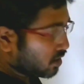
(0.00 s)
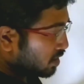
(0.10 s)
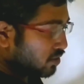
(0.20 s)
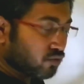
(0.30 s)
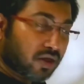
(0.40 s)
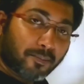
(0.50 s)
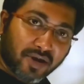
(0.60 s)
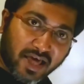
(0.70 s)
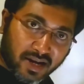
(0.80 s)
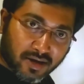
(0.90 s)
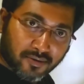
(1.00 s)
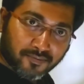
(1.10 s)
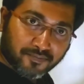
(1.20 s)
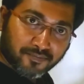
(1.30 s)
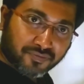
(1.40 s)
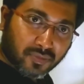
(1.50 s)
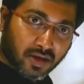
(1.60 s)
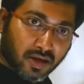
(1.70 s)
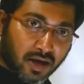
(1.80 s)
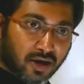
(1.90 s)
into the plan,
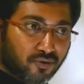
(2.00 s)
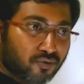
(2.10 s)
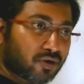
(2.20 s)
and we